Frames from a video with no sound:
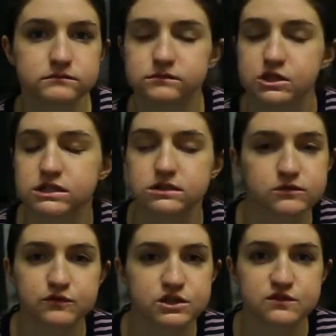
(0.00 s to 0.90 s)

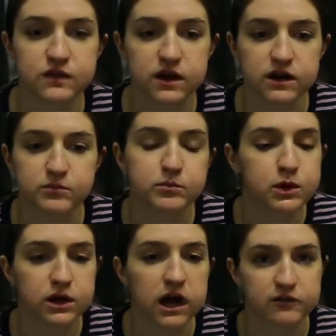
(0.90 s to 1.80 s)
she's very
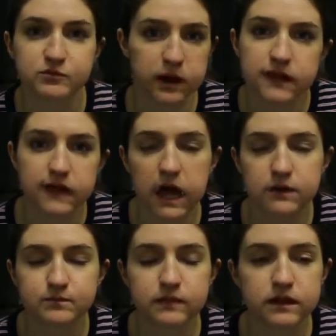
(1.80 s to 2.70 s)
put off by
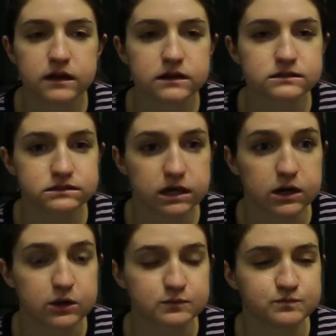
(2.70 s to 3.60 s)
that.
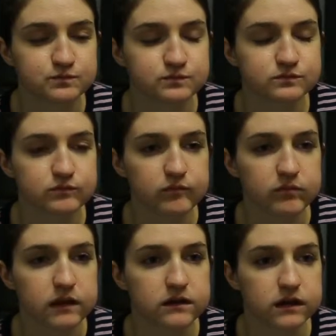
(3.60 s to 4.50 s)
So
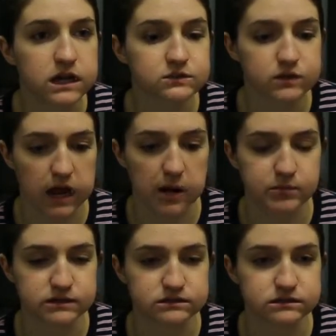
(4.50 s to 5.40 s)
that's what
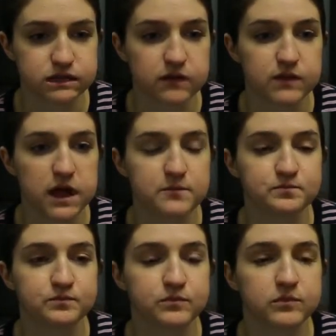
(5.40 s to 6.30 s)
happens. And
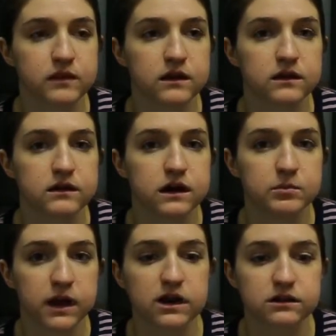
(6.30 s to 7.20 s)
then
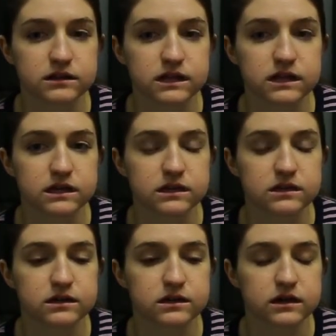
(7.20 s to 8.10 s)
apparently
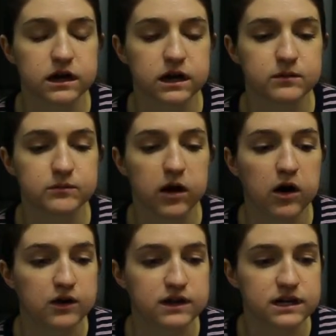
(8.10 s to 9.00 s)

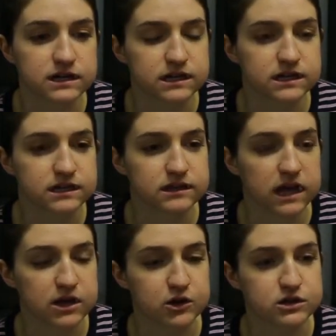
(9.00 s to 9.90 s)
Aria
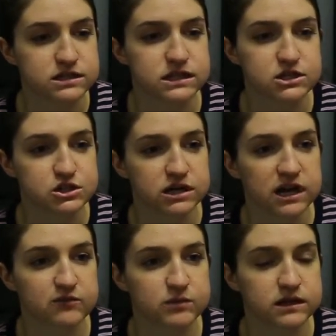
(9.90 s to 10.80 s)
and her teacher
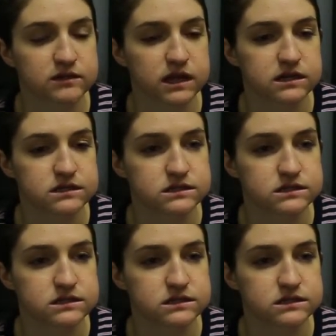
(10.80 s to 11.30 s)
have been like